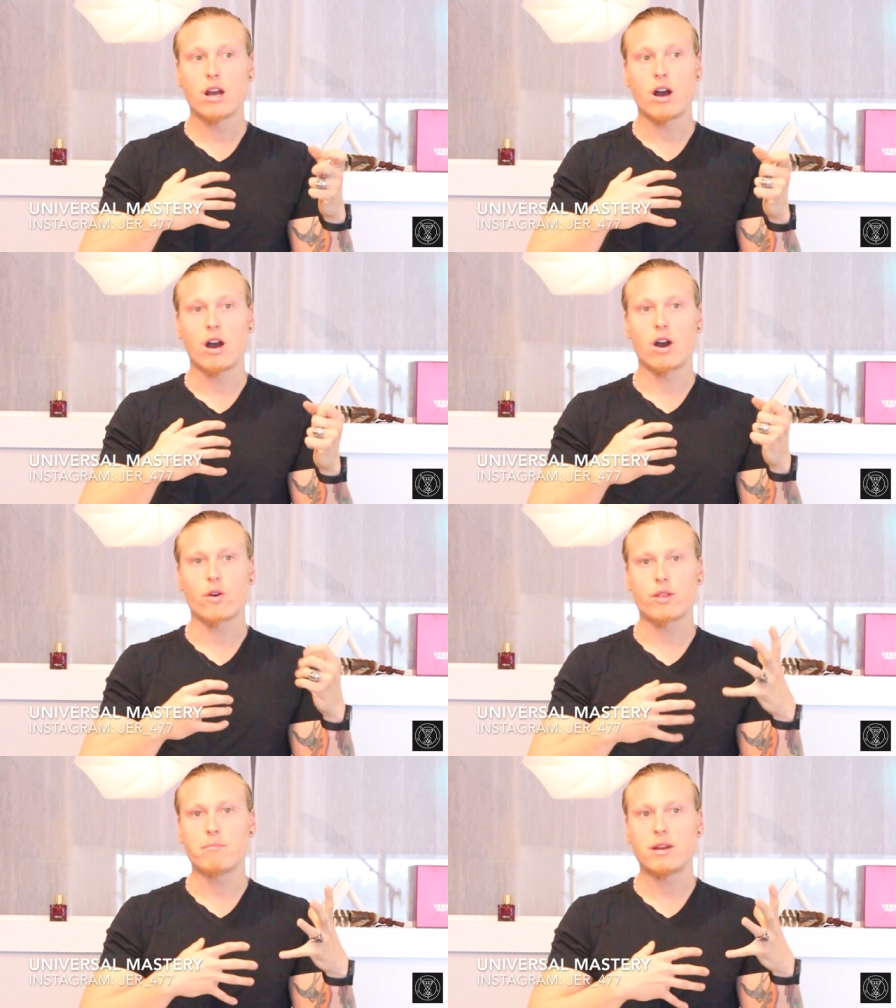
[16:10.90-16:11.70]
uh,
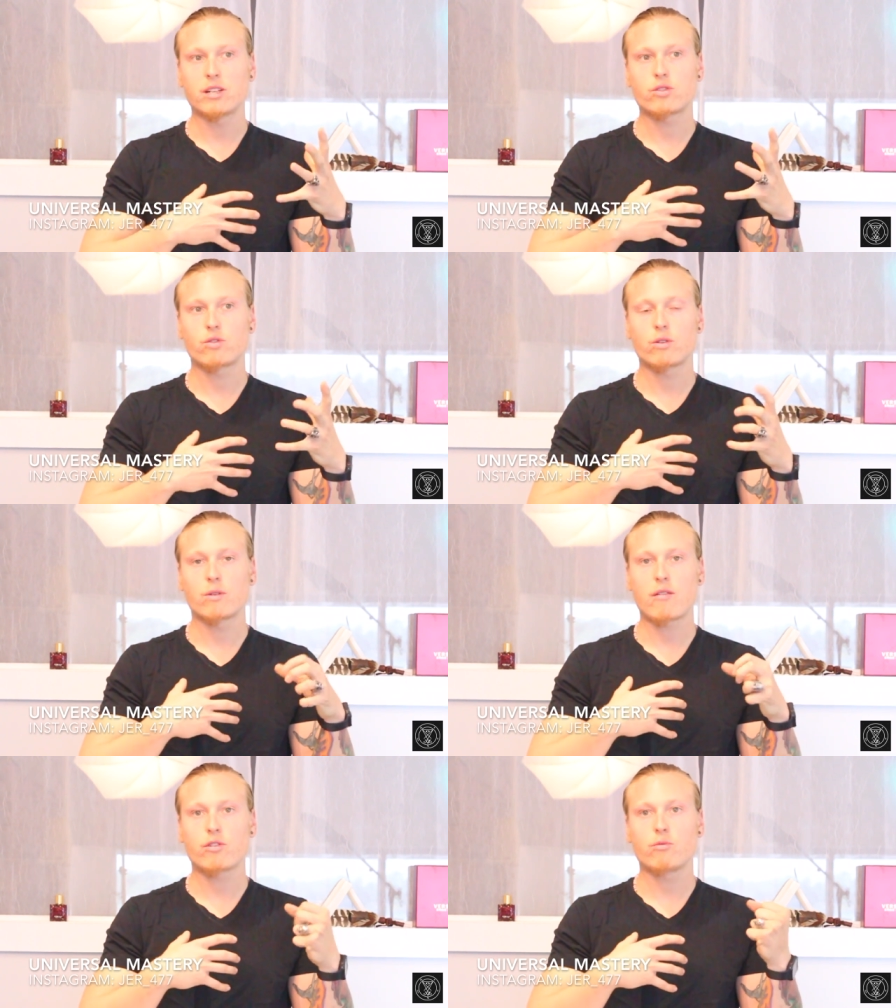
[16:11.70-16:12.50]
or the Minotaur,
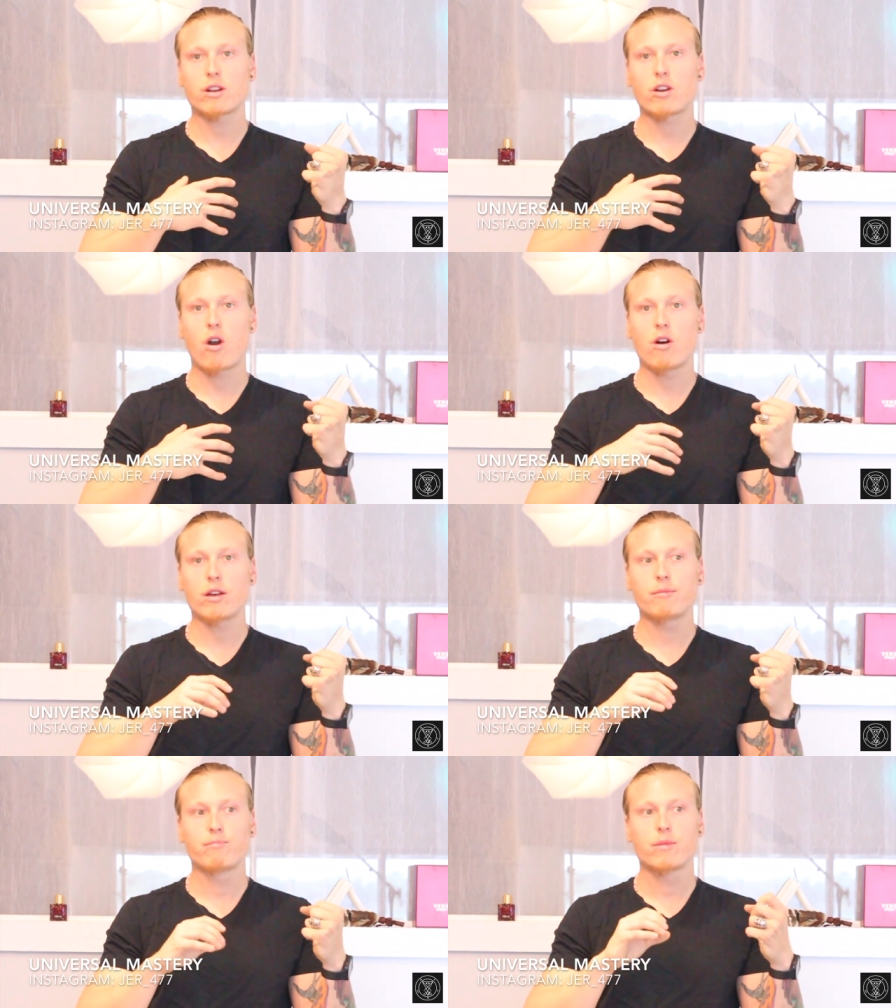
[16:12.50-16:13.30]
whatever you want to call
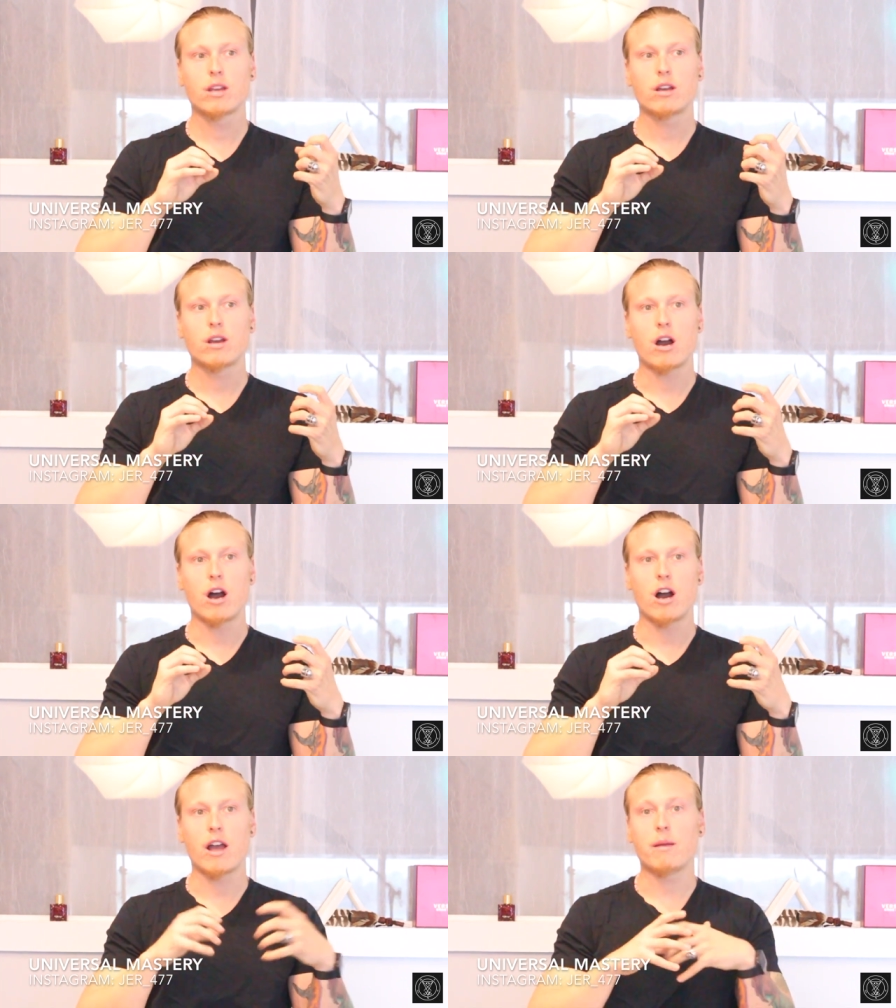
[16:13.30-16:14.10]
it,
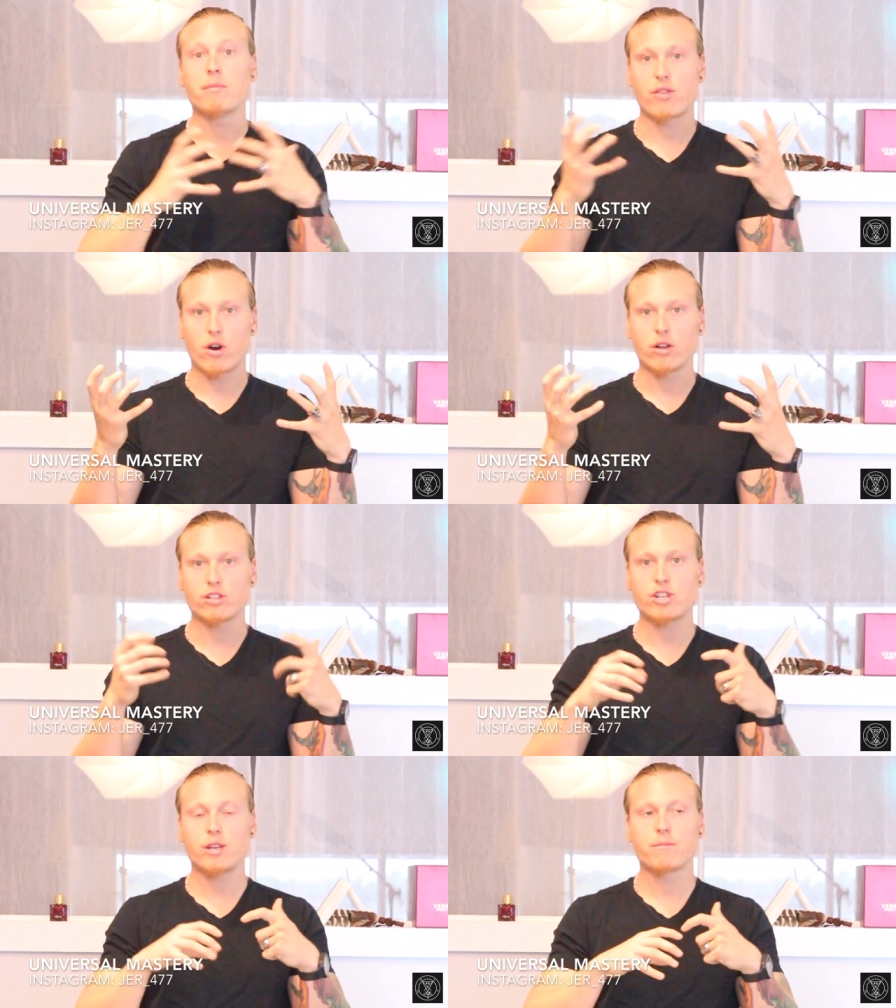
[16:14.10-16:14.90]
uh, in
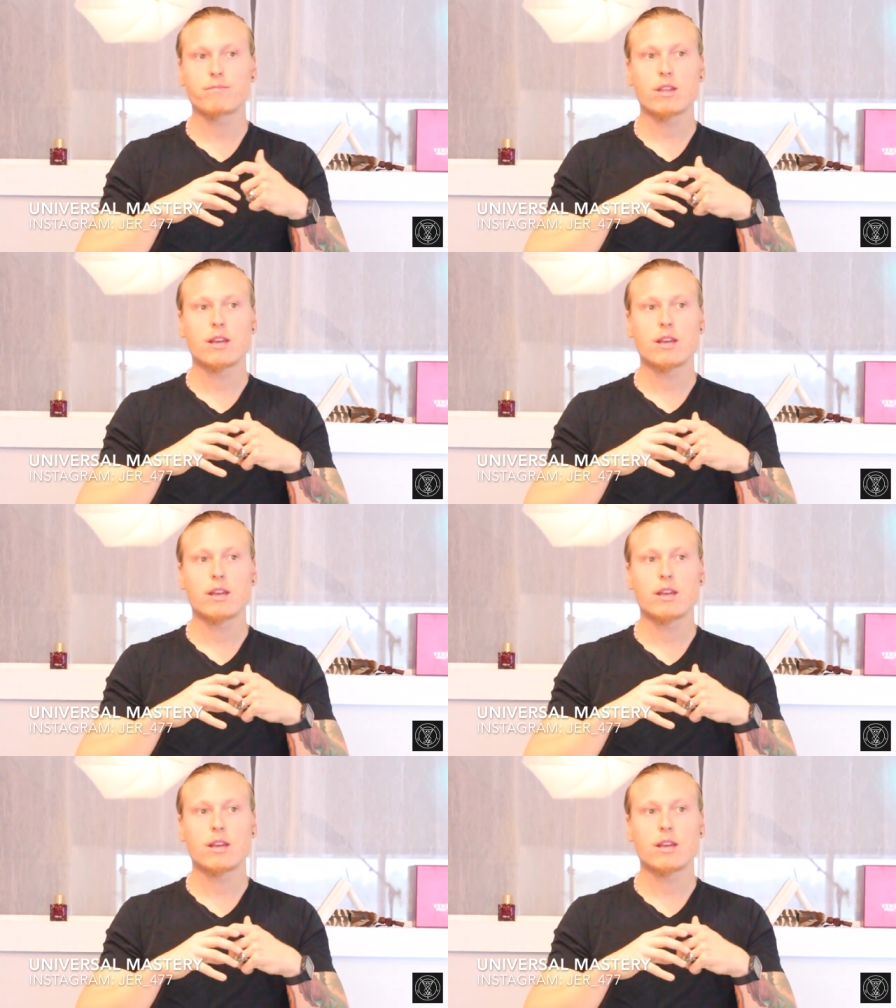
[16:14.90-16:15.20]
mythology.